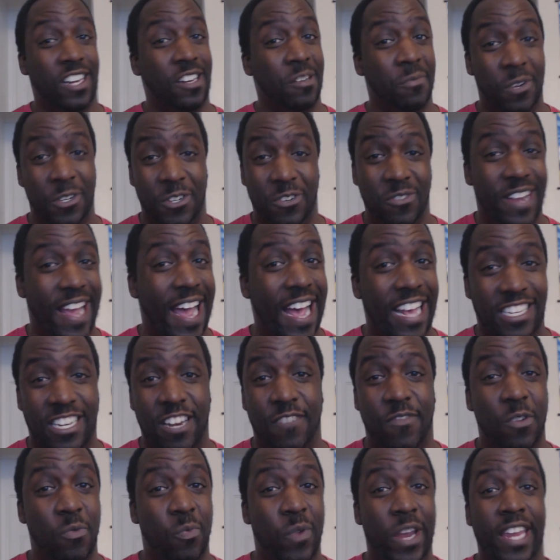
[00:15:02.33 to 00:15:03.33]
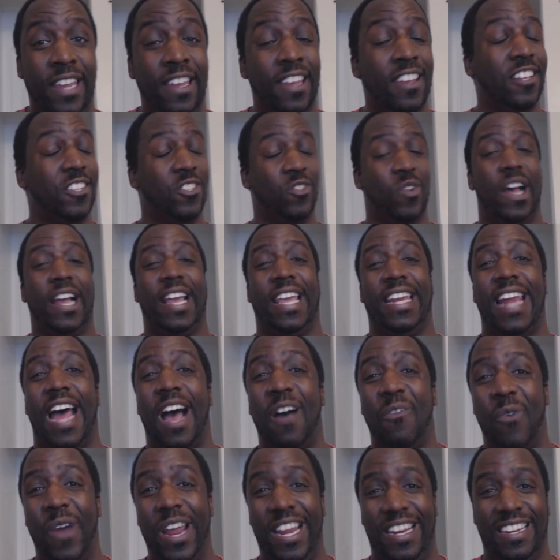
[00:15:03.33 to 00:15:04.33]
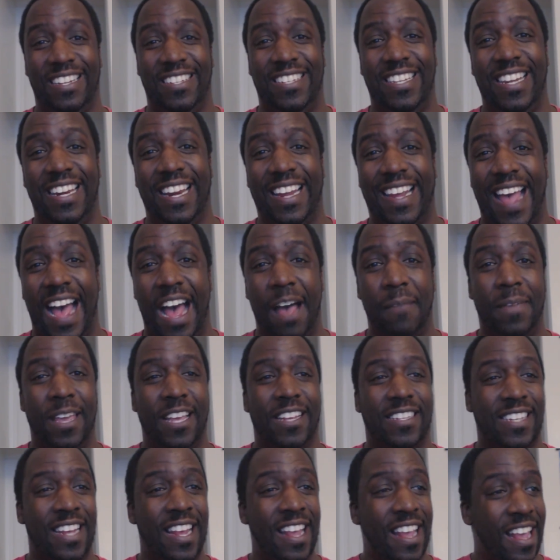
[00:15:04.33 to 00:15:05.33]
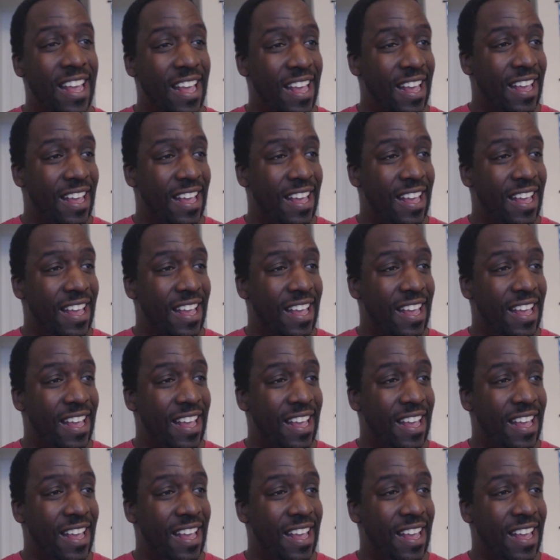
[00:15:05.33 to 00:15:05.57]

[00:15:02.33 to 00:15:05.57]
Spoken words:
Gundam with you guys every week. So I cannot wait to see the comments.